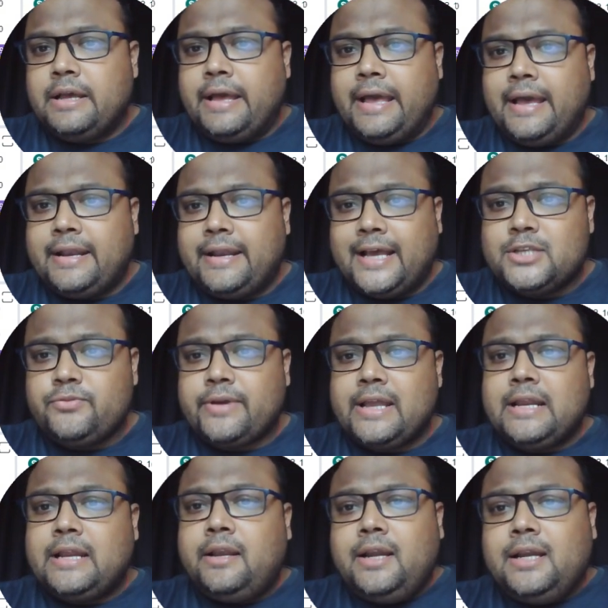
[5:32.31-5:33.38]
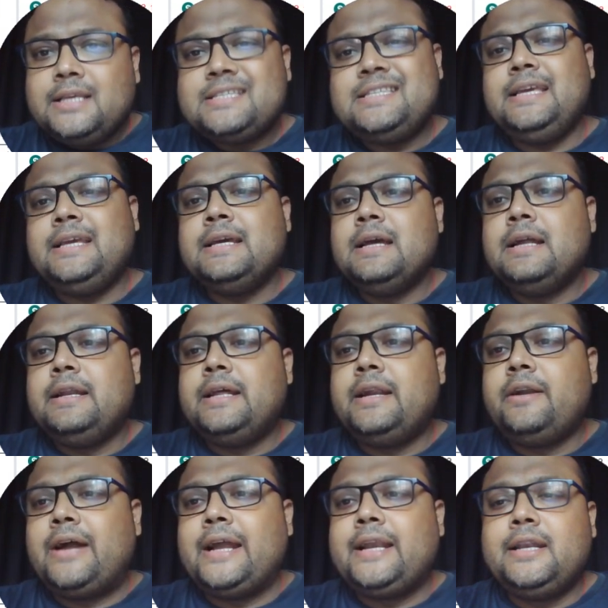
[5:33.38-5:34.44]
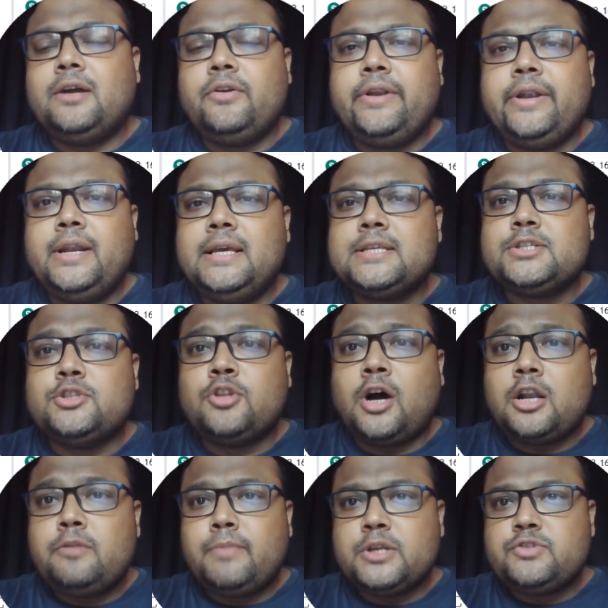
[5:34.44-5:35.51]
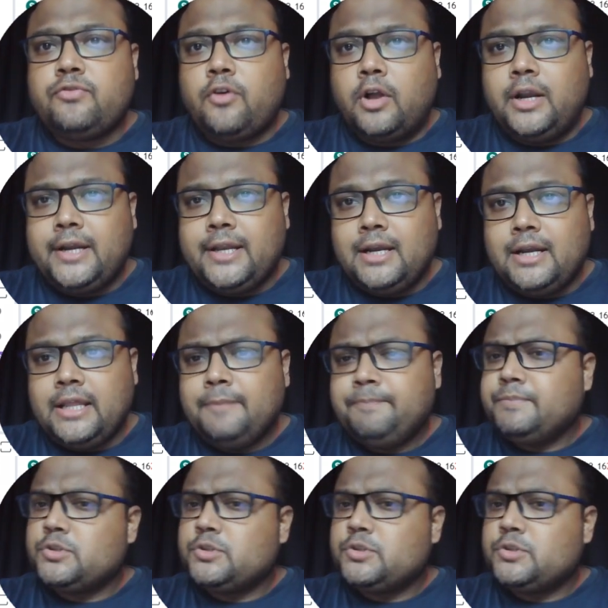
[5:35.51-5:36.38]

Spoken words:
and as we can clearly see that right now there is not much volatility,